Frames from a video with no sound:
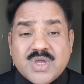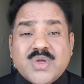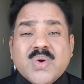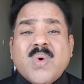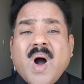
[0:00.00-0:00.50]

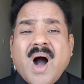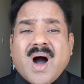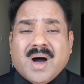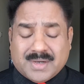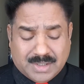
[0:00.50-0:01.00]
You
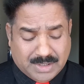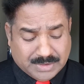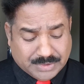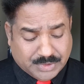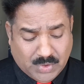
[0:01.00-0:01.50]
are
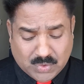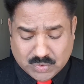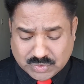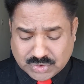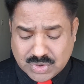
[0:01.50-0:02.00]

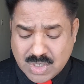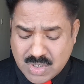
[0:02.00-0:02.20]
those